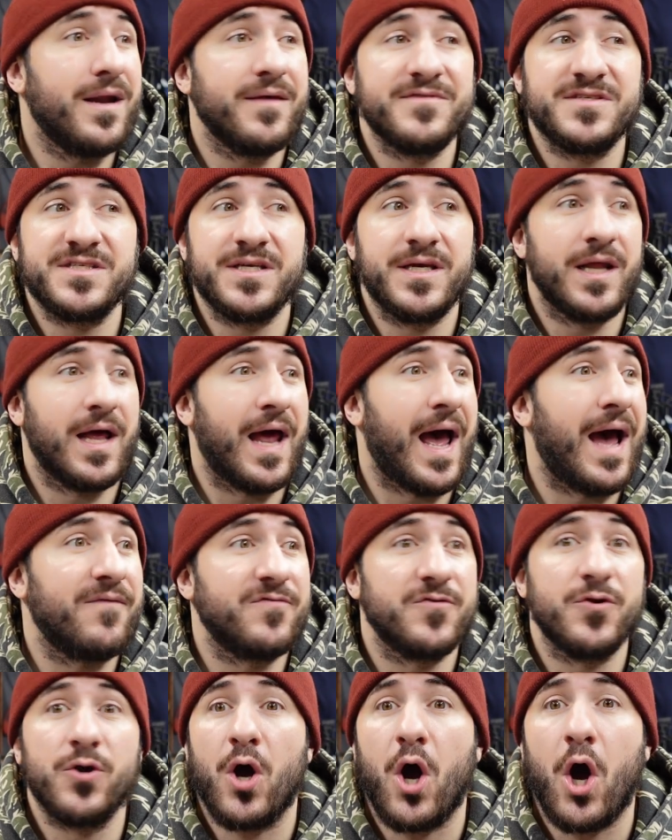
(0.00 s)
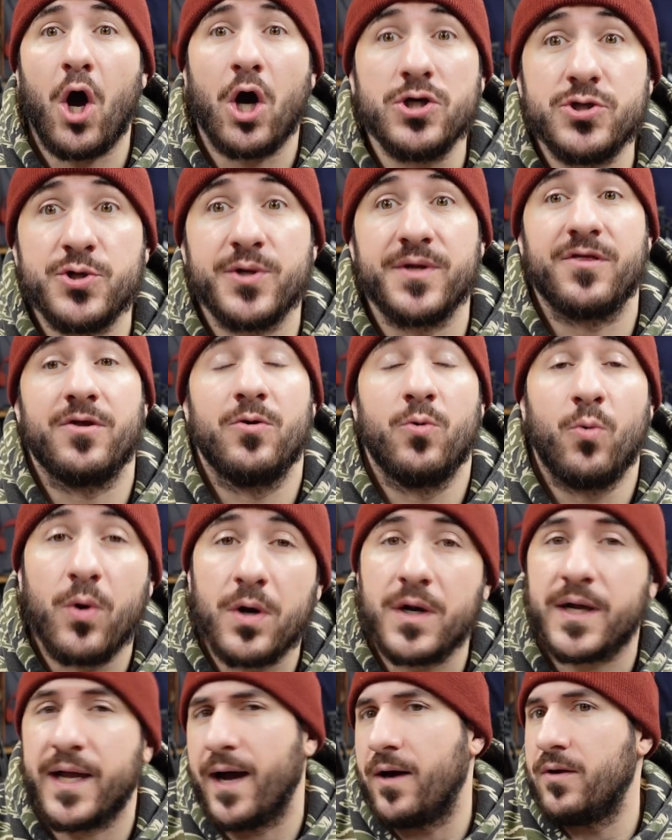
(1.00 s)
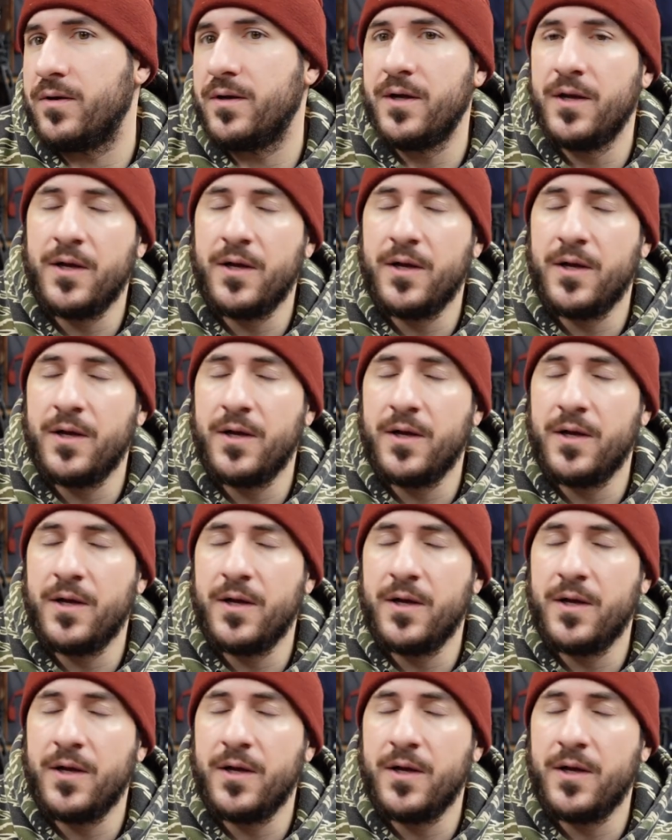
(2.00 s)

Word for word: even see it after your 100th workout.